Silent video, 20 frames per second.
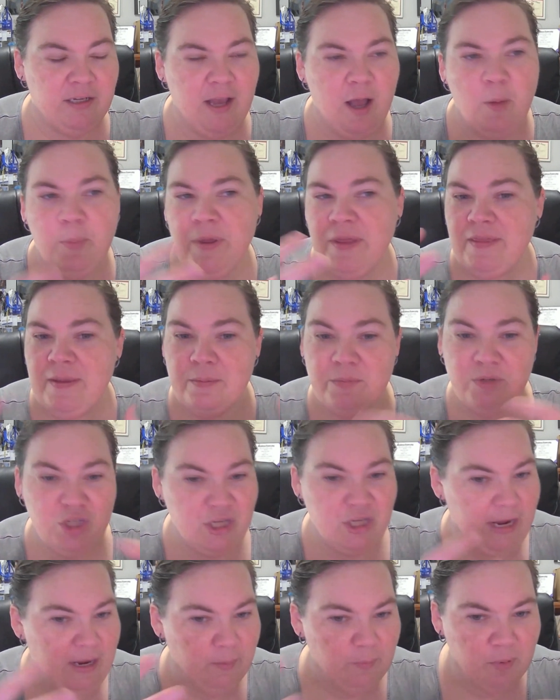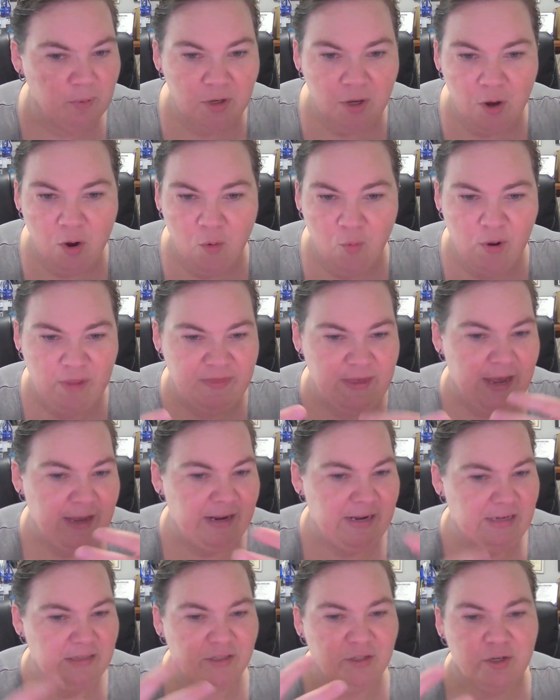helping them shape what
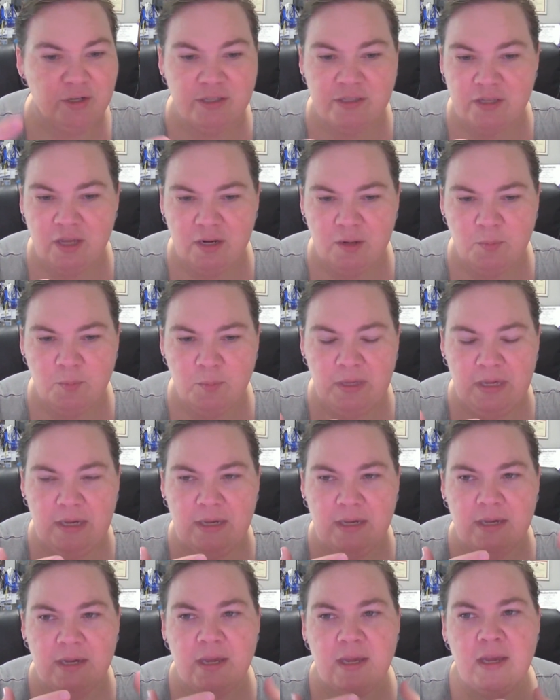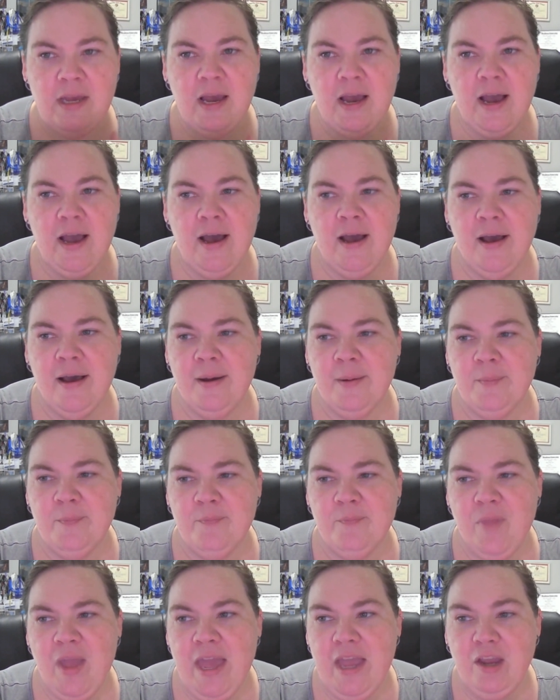that answer is going to be.
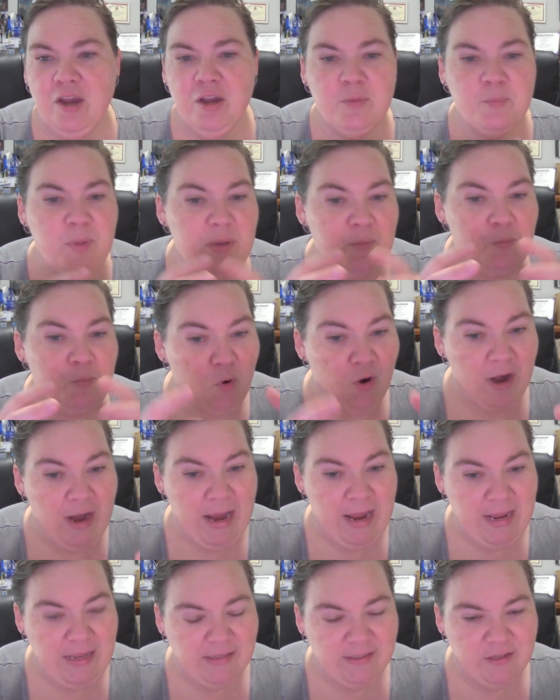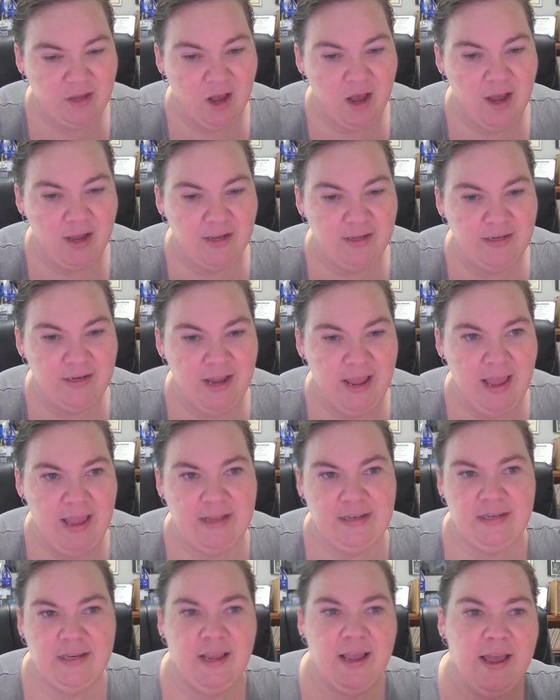It could be more hands-on
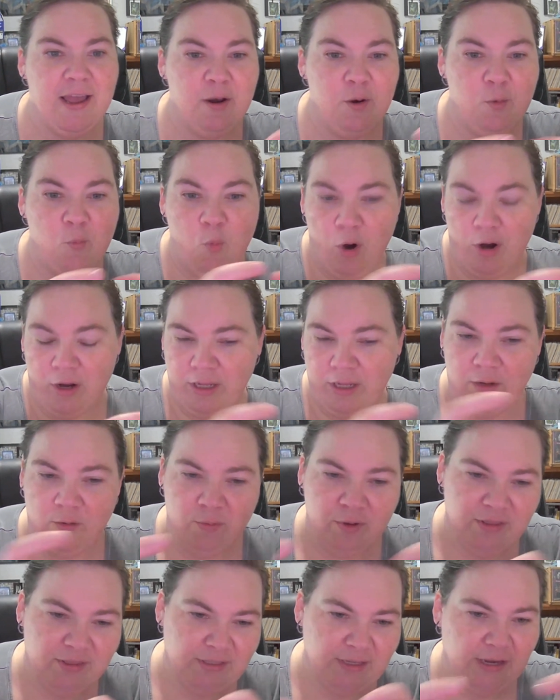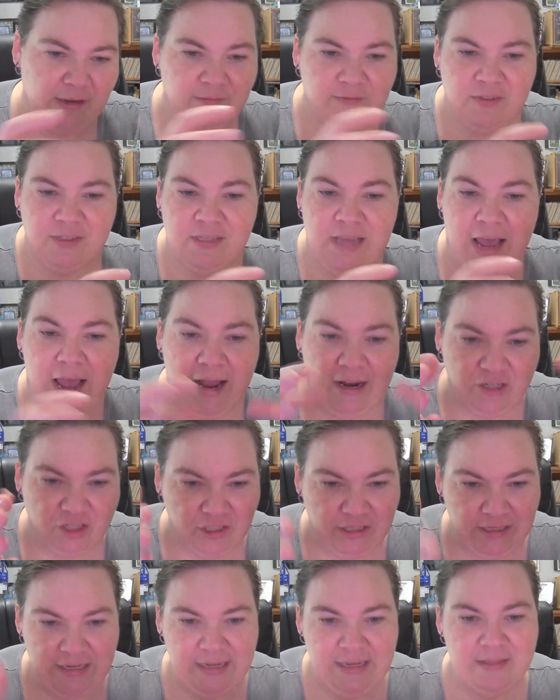and working with devs
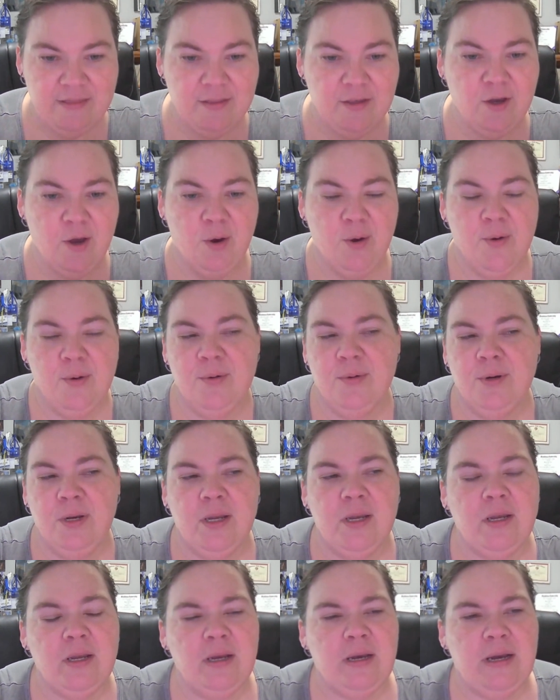actually in the code.